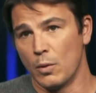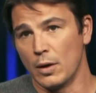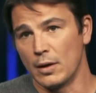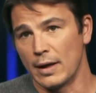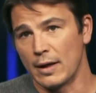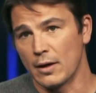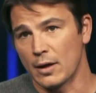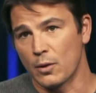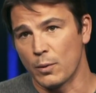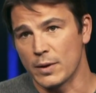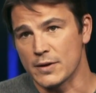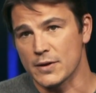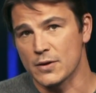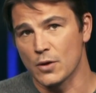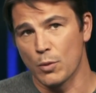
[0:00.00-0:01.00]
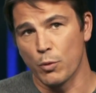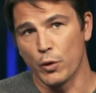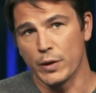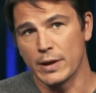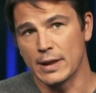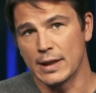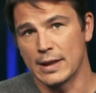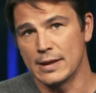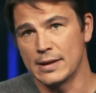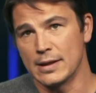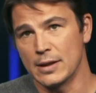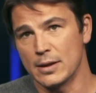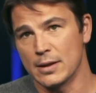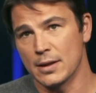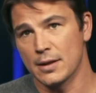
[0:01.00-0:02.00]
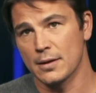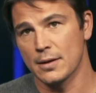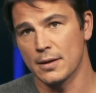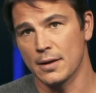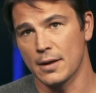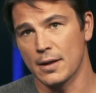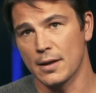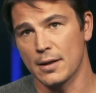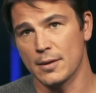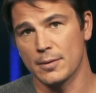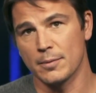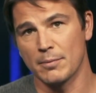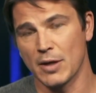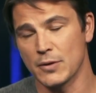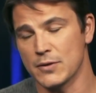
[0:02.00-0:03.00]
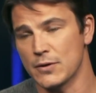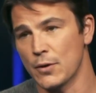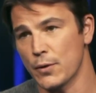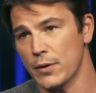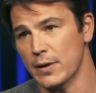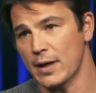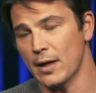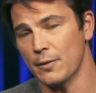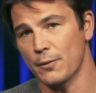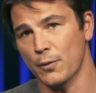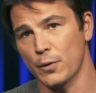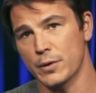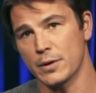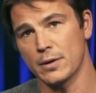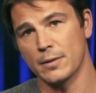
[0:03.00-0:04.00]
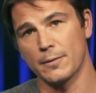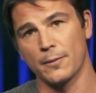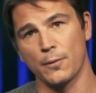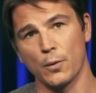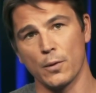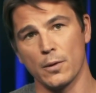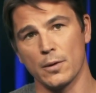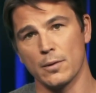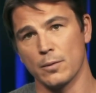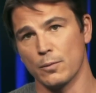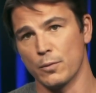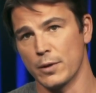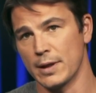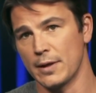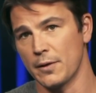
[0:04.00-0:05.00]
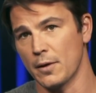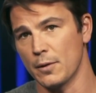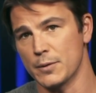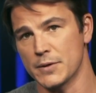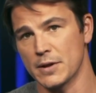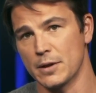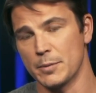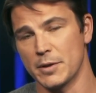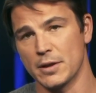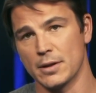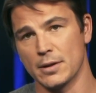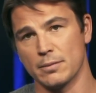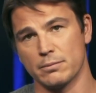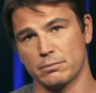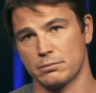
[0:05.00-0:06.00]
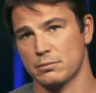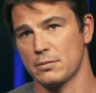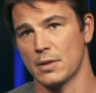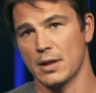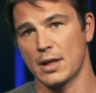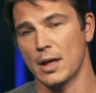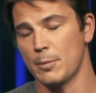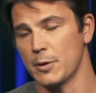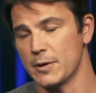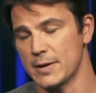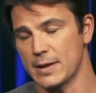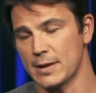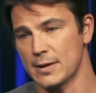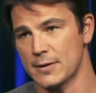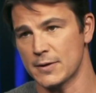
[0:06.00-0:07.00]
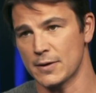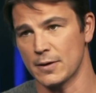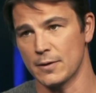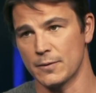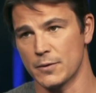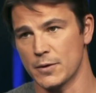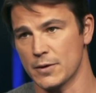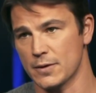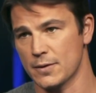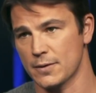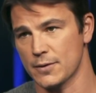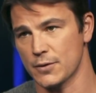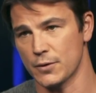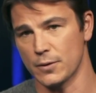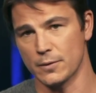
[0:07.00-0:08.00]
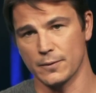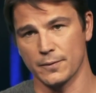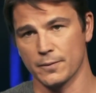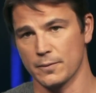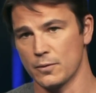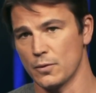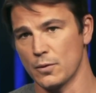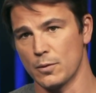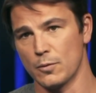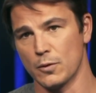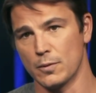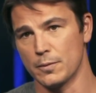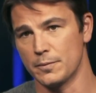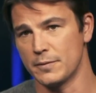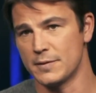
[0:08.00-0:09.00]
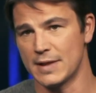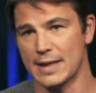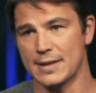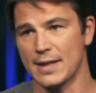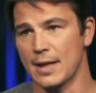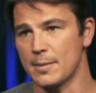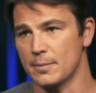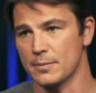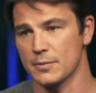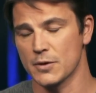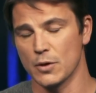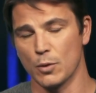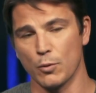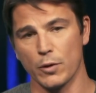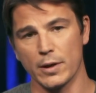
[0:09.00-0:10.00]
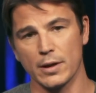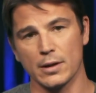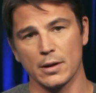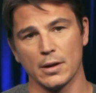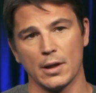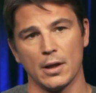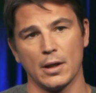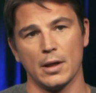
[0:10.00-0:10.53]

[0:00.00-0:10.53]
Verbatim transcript: Well, Eric went snowboarding in the uh, mountains of Northern California for what he thought was going to be a couple of days of just sort of normal daytime snowboarding.